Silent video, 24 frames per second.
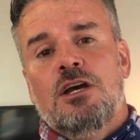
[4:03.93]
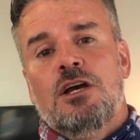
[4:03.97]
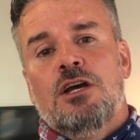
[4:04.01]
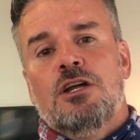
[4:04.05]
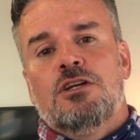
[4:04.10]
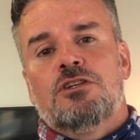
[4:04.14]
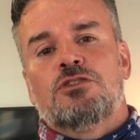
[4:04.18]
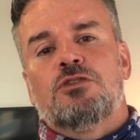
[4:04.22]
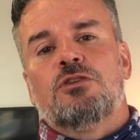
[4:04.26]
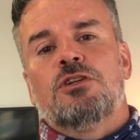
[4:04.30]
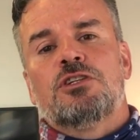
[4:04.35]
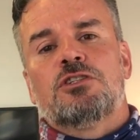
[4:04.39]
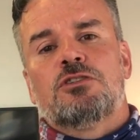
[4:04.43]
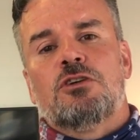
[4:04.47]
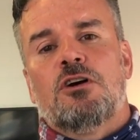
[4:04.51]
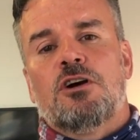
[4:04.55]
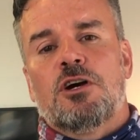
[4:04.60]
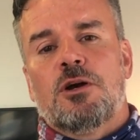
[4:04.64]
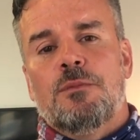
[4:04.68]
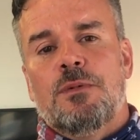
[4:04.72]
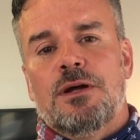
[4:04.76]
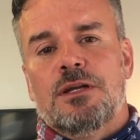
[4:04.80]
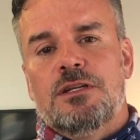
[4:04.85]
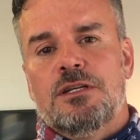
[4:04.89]
So let's talk
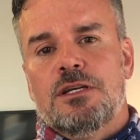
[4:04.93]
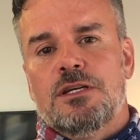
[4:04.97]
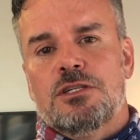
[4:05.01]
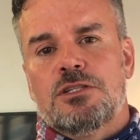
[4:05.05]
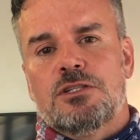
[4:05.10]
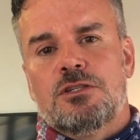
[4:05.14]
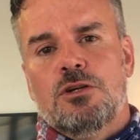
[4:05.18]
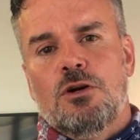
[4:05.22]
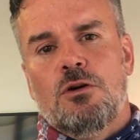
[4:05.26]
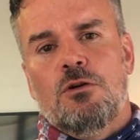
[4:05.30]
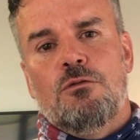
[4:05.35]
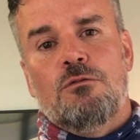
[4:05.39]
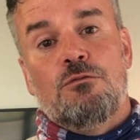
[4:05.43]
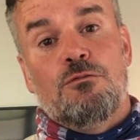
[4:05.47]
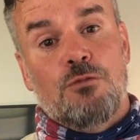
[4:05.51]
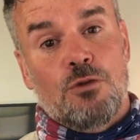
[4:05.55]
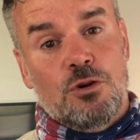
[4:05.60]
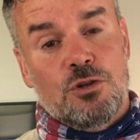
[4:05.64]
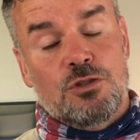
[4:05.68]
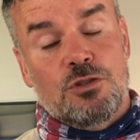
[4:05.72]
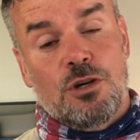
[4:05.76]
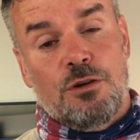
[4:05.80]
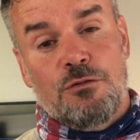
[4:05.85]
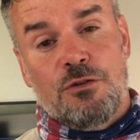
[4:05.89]
about this. So
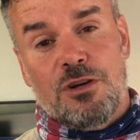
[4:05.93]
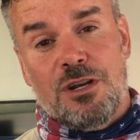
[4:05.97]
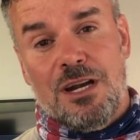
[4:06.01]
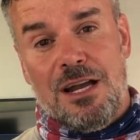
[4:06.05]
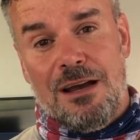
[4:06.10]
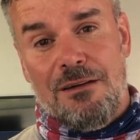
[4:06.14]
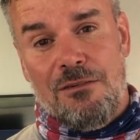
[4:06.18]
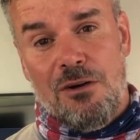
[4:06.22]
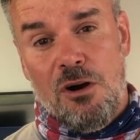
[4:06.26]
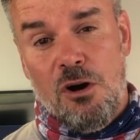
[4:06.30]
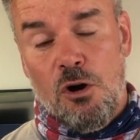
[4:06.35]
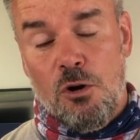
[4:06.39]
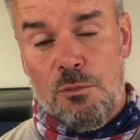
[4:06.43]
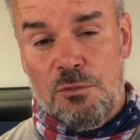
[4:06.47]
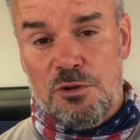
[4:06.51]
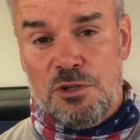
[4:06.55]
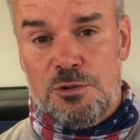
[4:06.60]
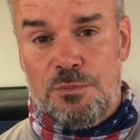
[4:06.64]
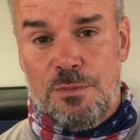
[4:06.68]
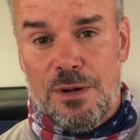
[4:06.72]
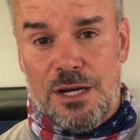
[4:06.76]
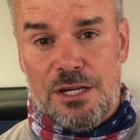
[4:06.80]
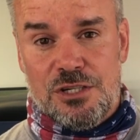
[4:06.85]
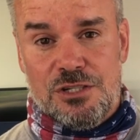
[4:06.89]
first off, you're going to have a home
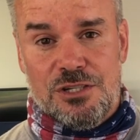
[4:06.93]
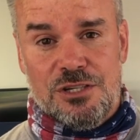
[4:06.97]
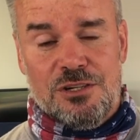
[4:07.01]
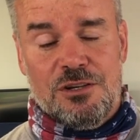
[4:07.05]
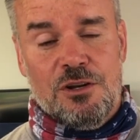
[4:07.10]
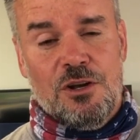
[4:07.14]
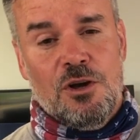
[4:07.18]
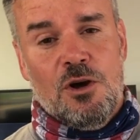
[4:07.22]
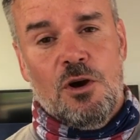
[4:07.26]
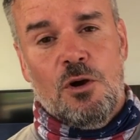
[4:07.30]
inspection.